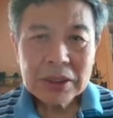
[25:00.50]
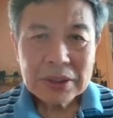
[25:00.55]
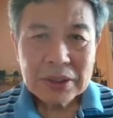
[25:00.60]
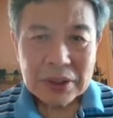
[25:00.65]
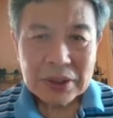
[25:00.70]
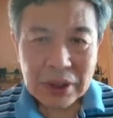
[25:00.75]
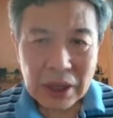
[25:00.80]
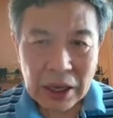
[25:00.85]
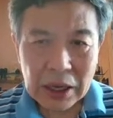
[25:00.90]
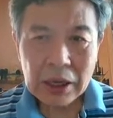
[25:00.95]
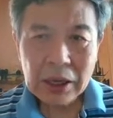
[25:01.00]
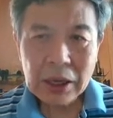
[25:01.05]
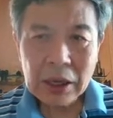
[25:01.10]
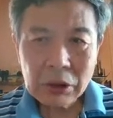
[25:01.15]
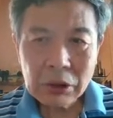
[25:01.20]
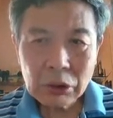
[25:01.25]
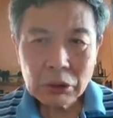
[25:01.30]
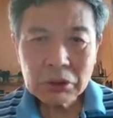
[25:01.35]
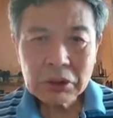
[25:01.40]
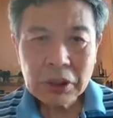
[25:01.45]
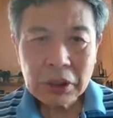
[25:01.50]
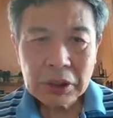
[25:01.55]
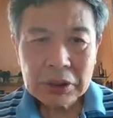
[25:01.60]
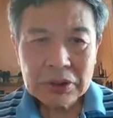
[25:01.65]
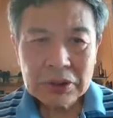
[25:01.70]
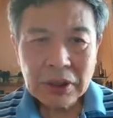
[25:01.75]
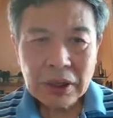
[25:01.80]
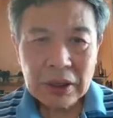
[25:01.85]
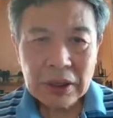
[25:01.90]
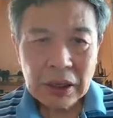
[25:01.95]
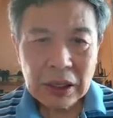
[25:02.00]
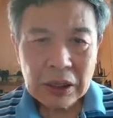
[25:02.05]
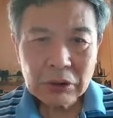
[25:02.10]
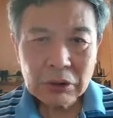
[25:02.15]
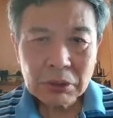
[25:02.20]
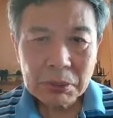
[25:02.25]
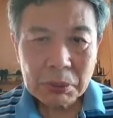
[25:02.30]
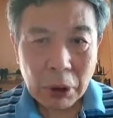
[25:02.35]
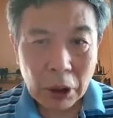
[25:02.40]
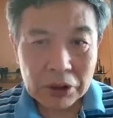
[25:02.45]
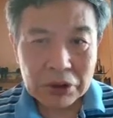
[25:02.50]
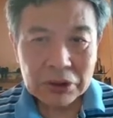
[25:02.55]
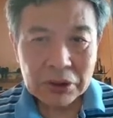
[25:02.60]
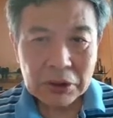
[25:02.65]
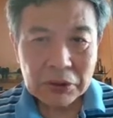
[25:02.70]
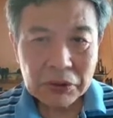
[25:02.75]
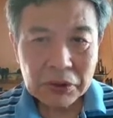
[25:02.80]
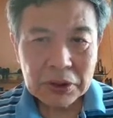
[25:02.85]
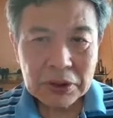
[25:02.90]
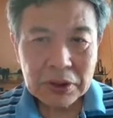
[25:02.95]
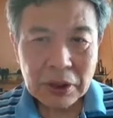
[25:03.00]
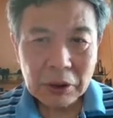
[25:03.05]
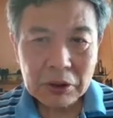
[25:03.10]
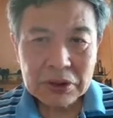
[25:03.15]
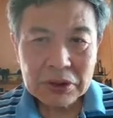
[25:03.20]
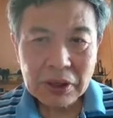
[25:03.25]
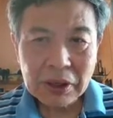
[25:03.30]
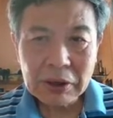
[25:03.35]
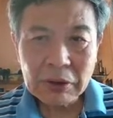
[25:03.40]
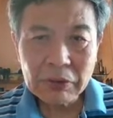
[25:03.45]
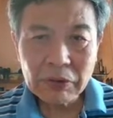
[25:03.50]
say, and do things that lead to positive results and